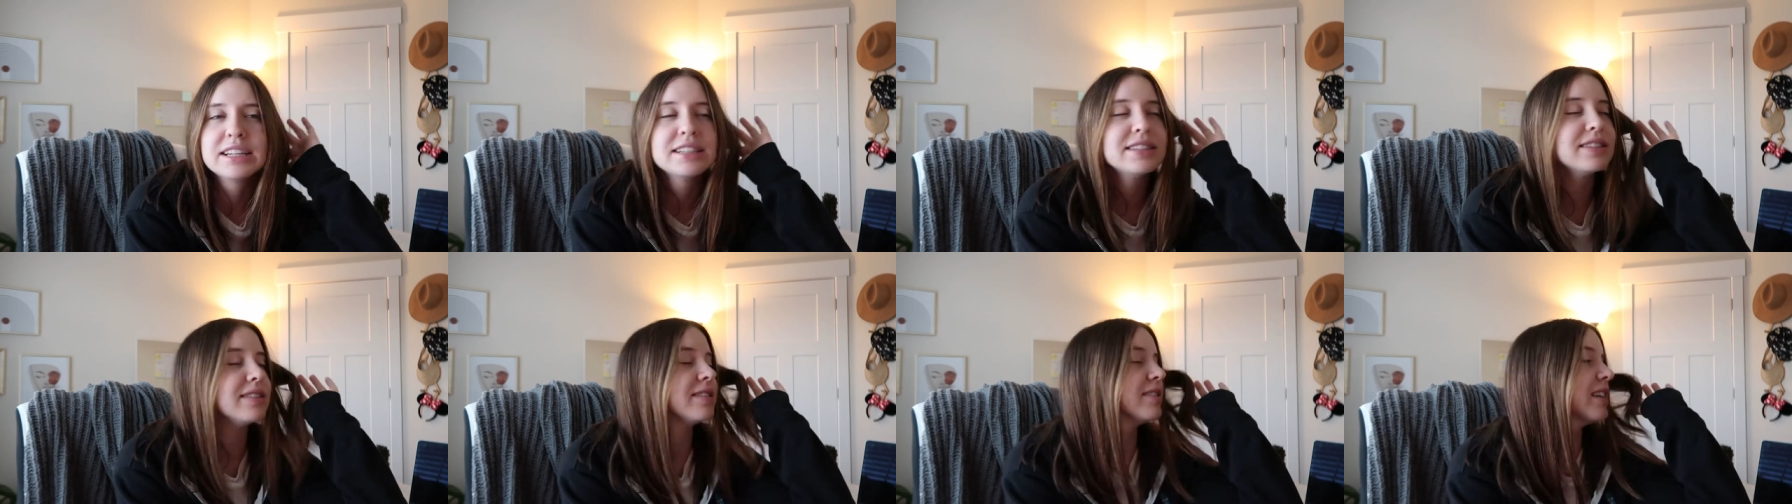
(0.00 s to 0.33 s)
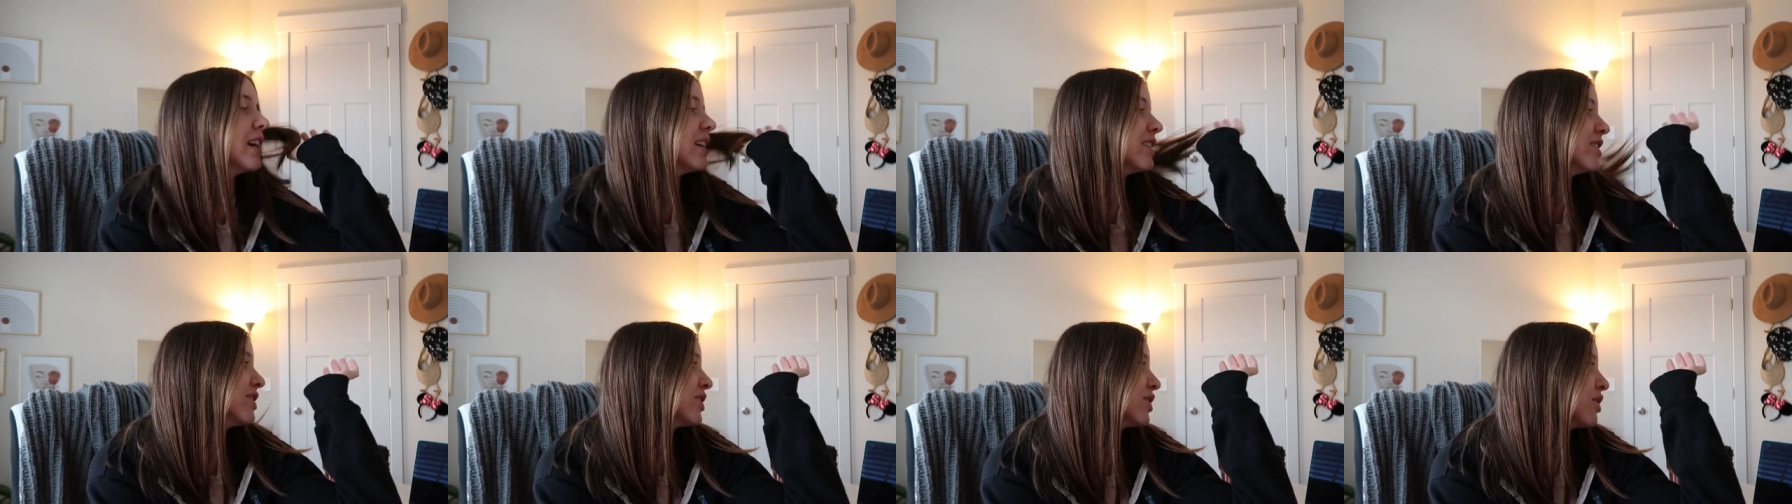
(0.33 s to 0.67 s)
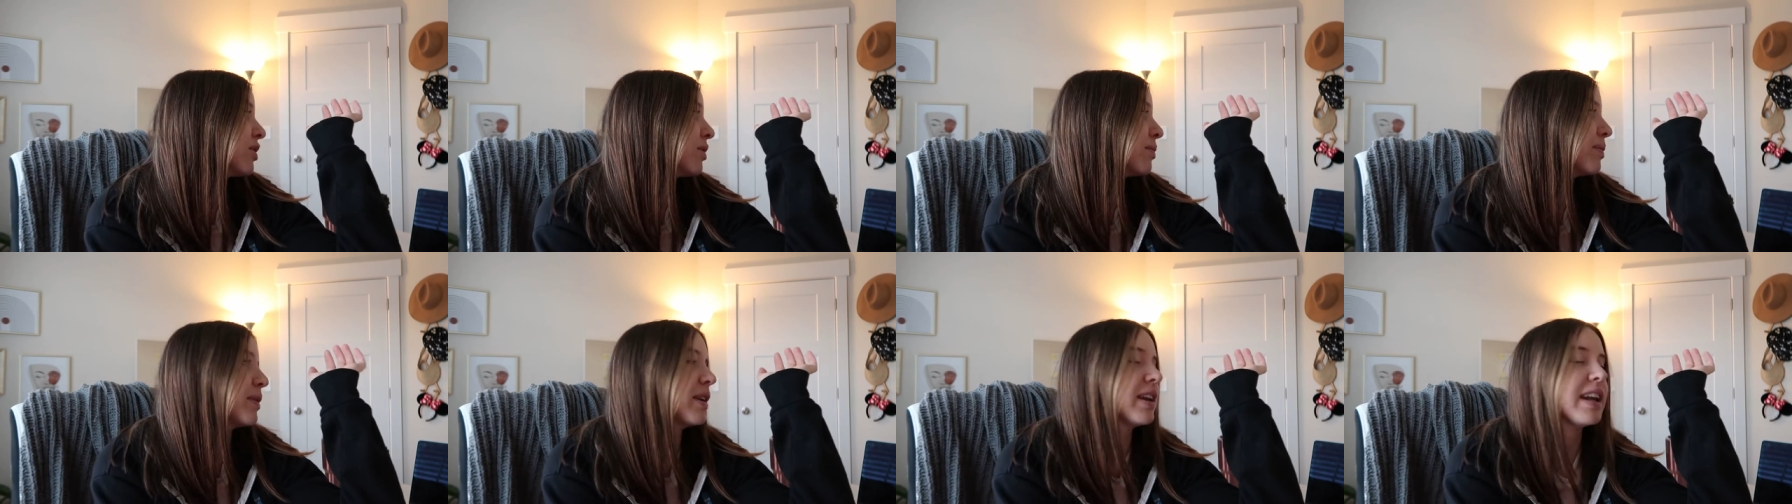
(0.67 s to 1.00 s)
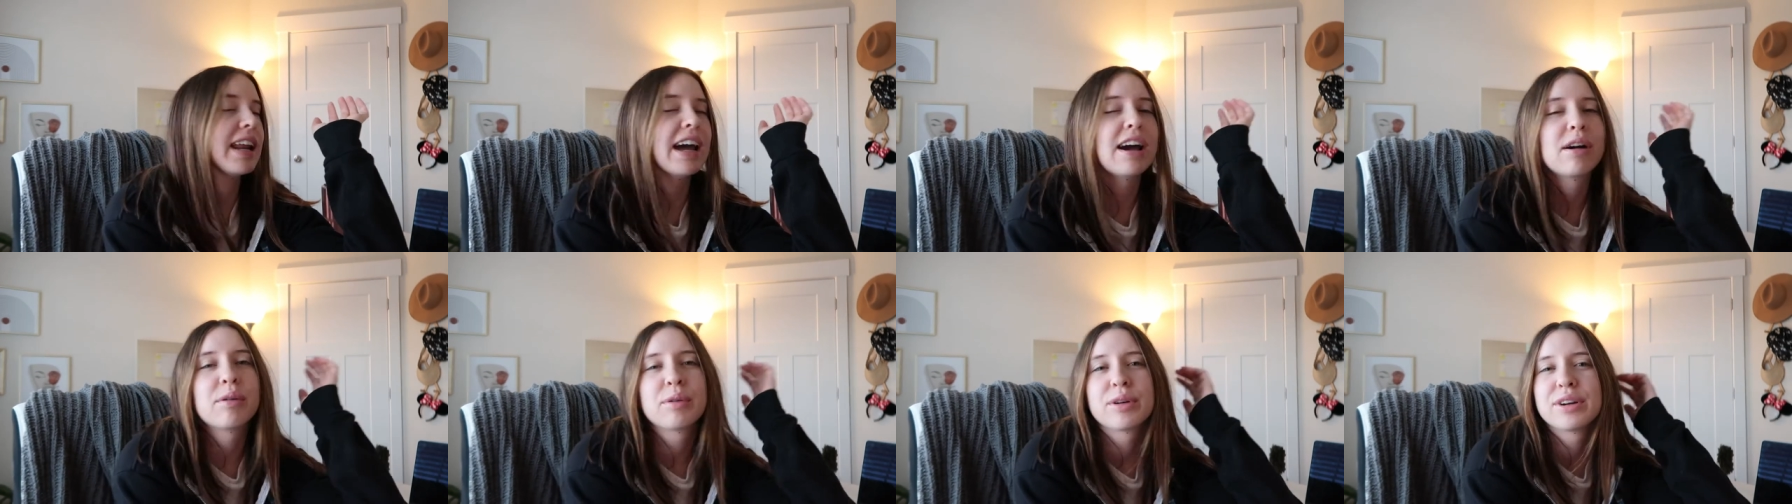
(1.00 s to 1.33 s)
It has to go up in
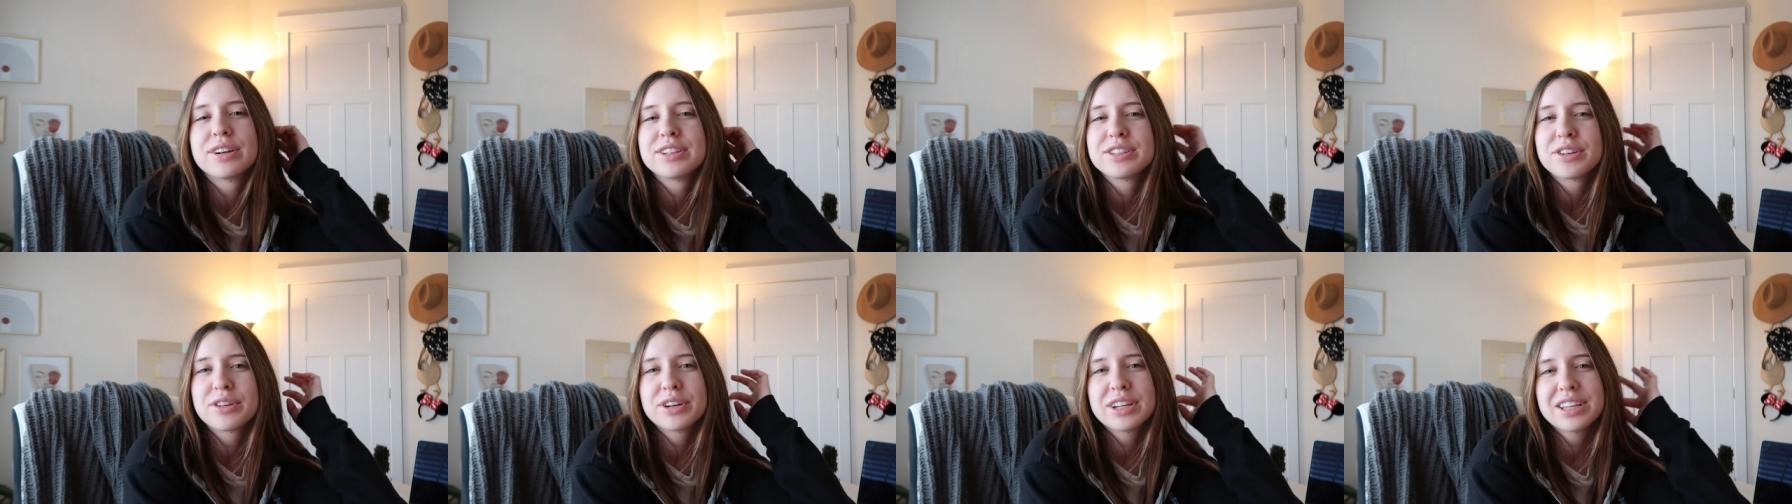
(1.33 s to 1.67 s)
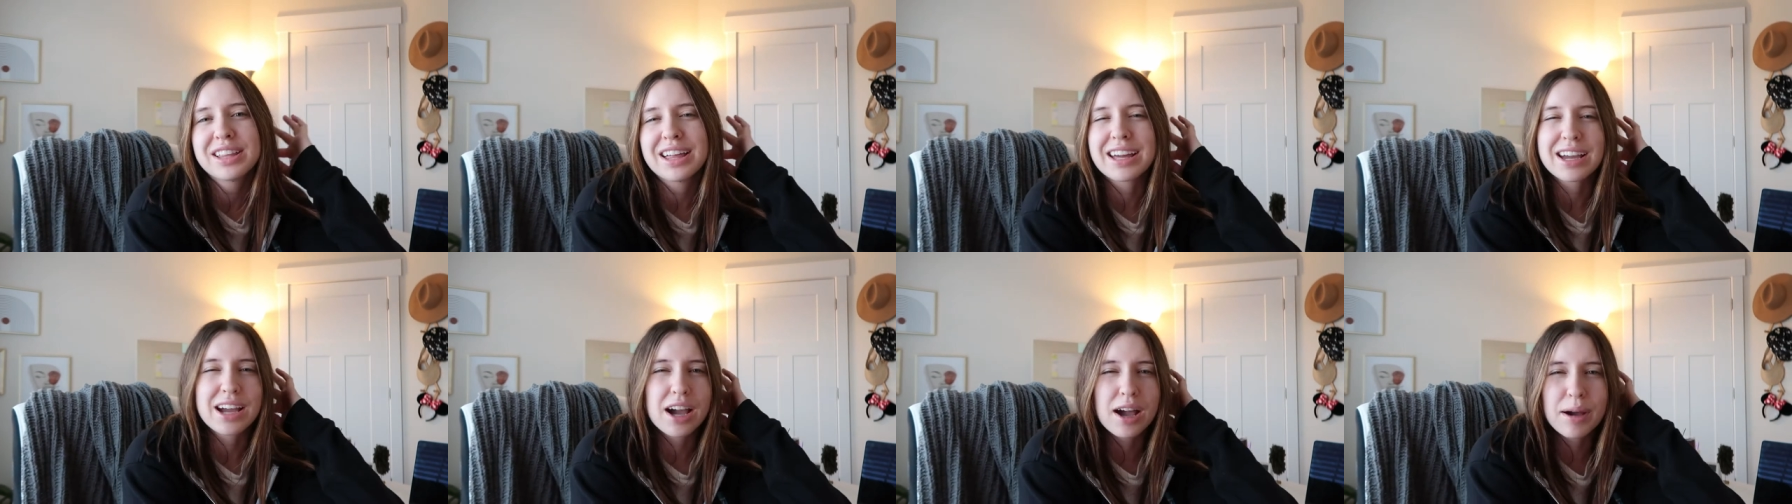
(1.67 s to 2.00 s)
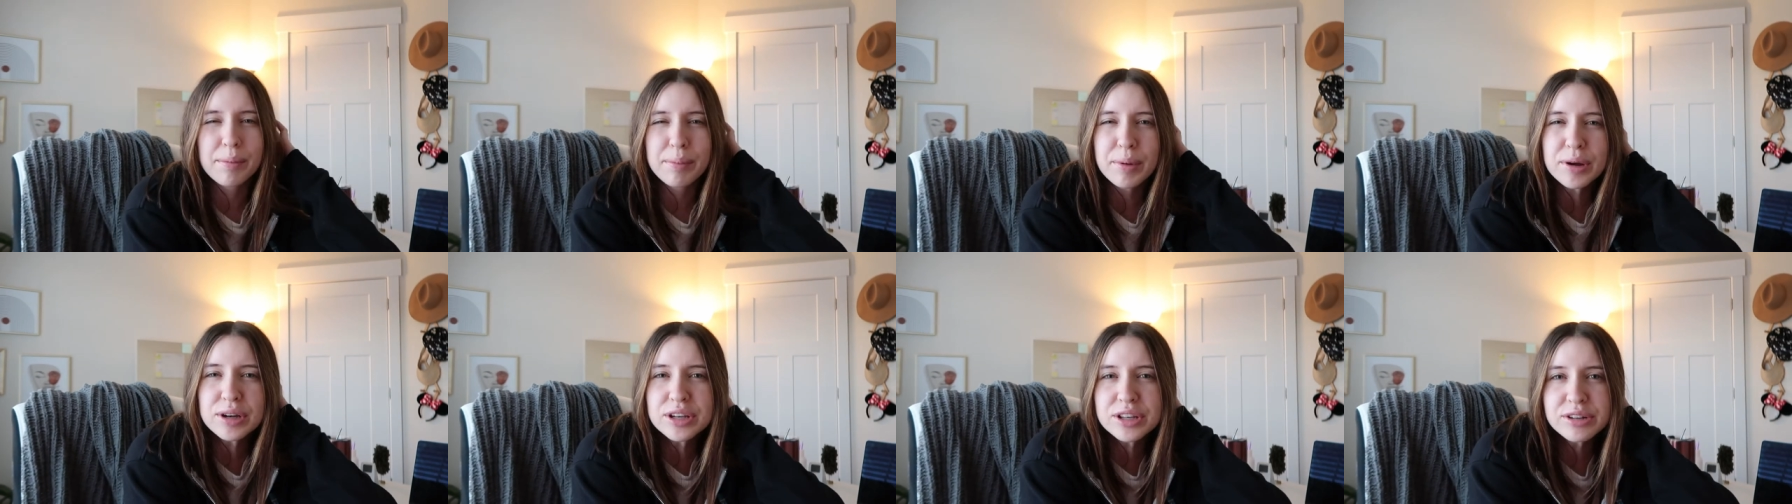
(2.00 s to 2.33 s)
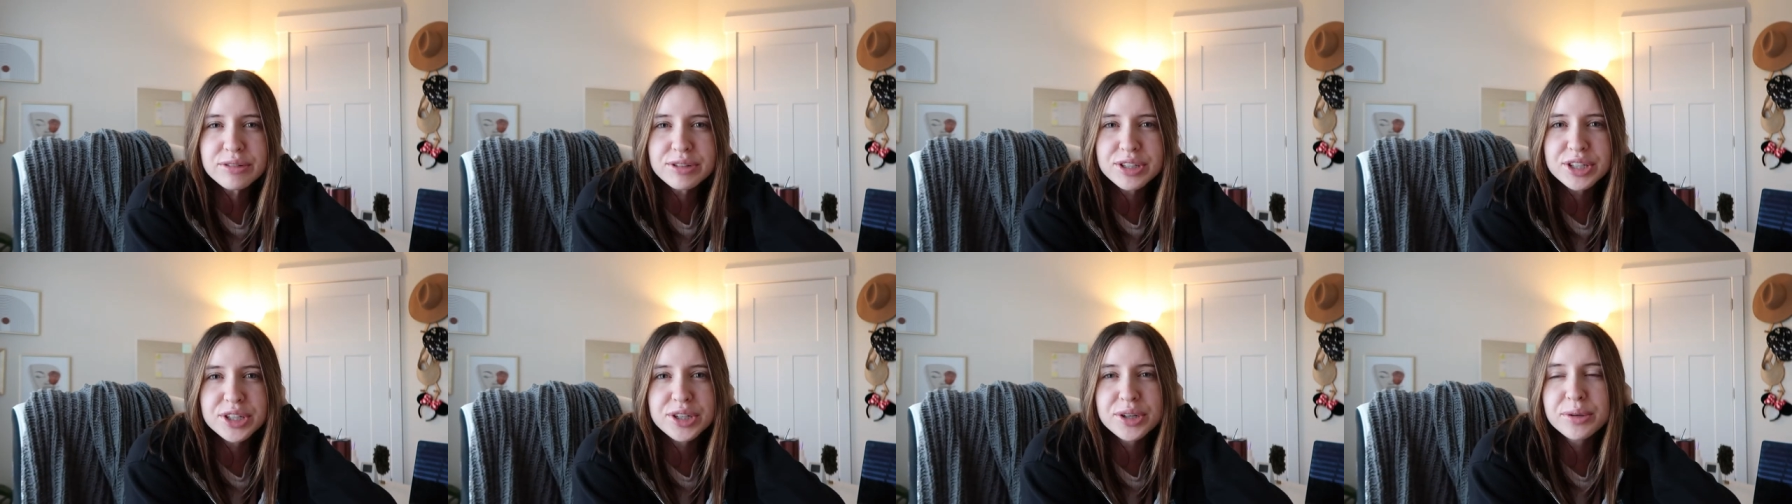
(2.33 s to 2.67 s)
an hour. It's already like up on
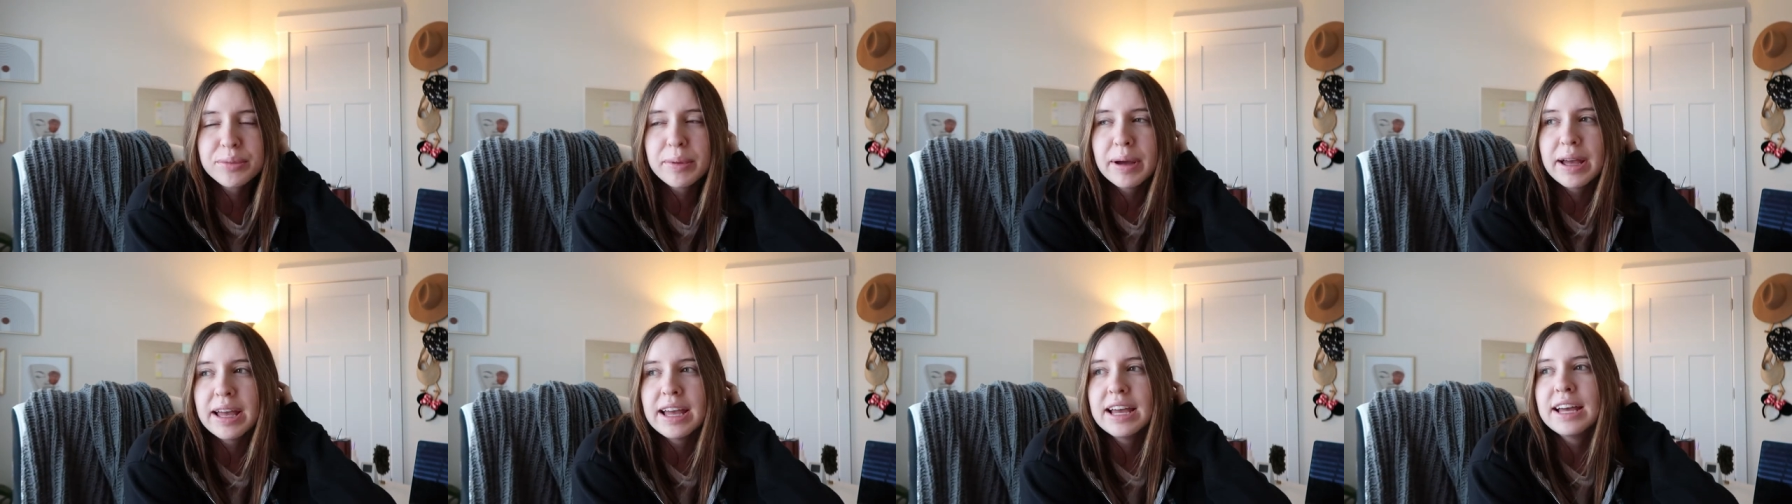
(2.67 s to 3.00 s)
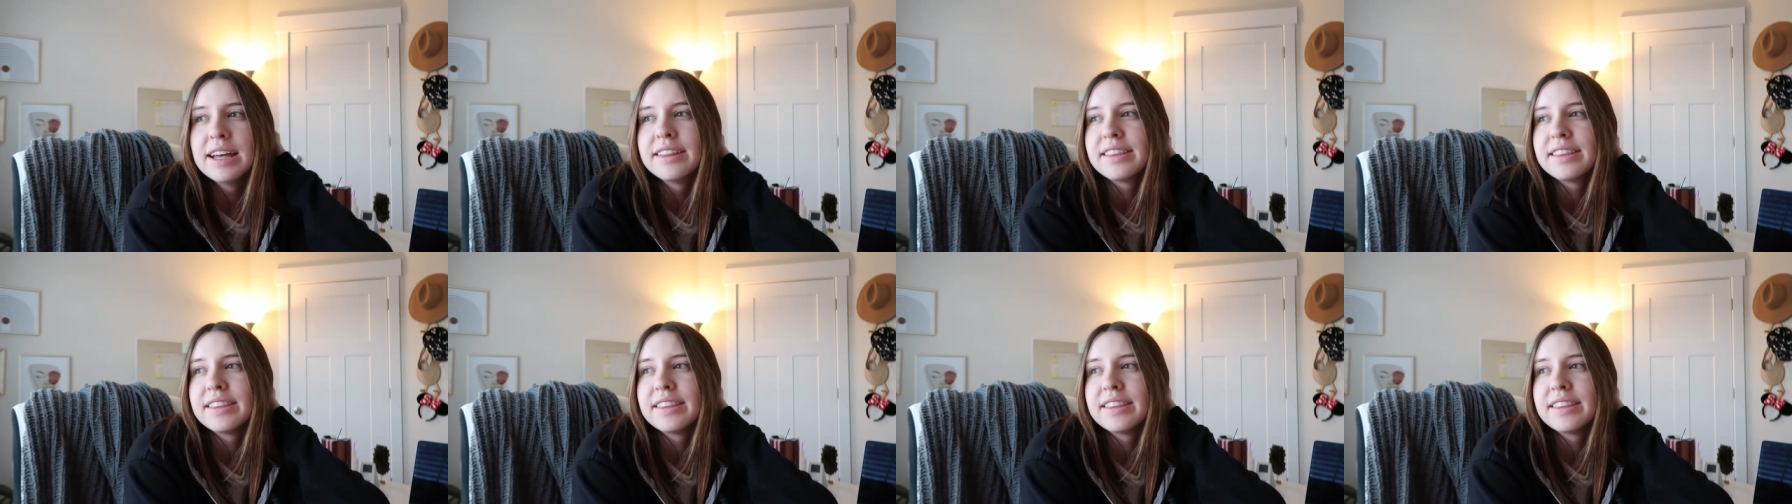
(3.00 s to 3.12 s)
YouTube.